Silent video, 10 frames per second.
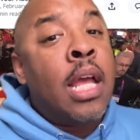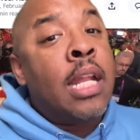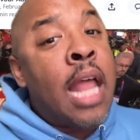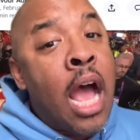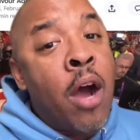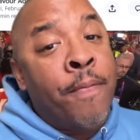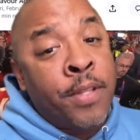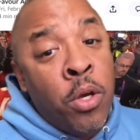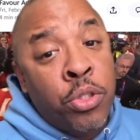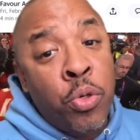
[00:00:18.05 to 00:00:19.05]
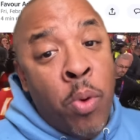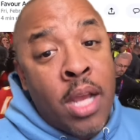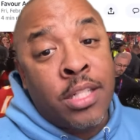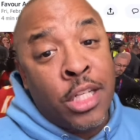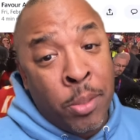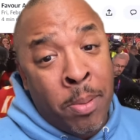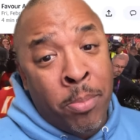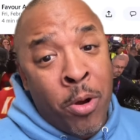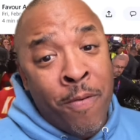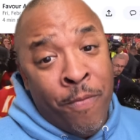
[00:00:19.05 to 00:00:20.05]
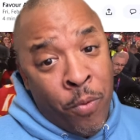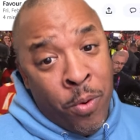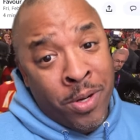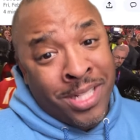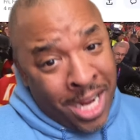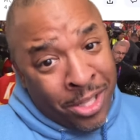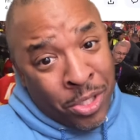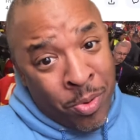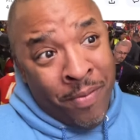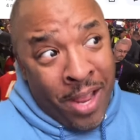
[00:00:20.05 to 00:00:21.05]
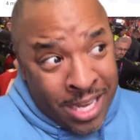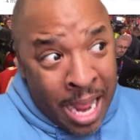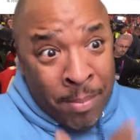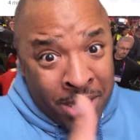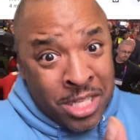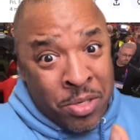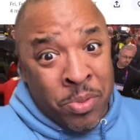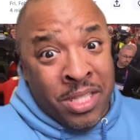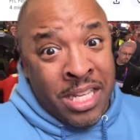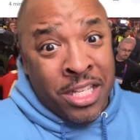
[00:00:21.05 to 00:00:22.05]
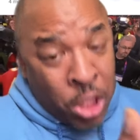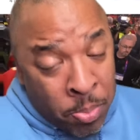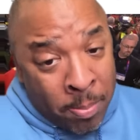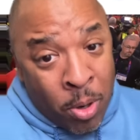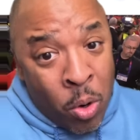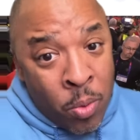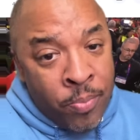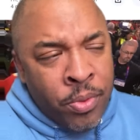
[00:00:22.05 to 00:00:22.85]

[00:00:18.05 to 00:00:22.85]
Now, for those who watched the Super Bowl for Taylor Swift and not because it was the Super Bowl,